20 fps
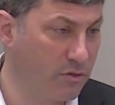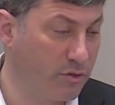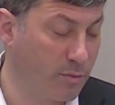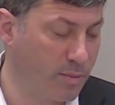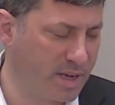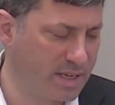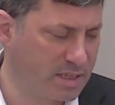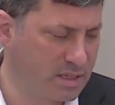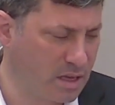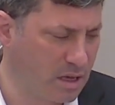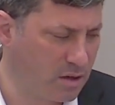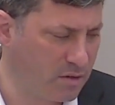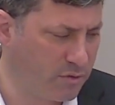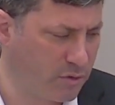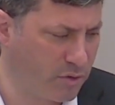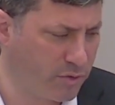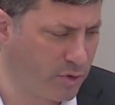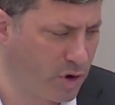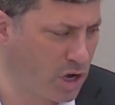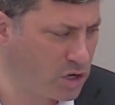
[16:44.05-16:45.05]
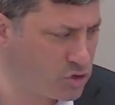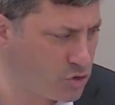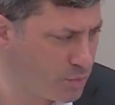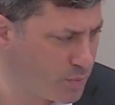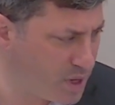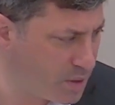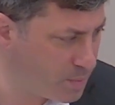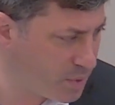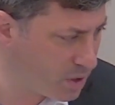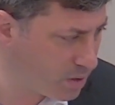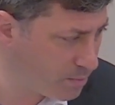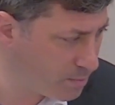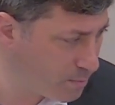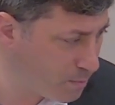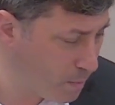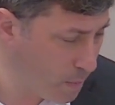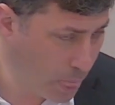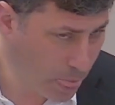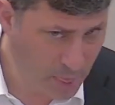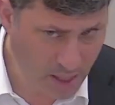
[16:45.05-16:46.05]
for myself or for a hundred people?
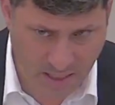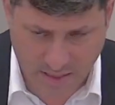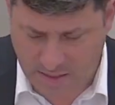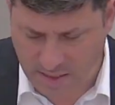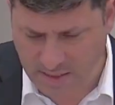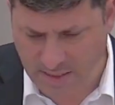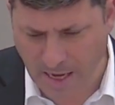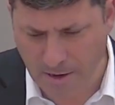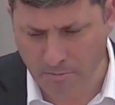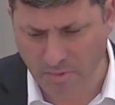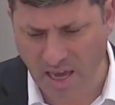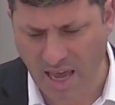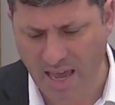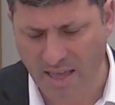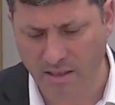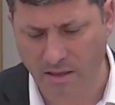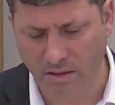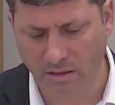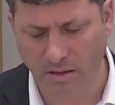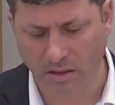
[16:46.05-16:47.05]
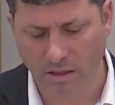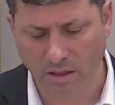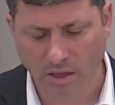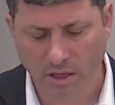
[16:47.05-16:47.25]
It's the same candle.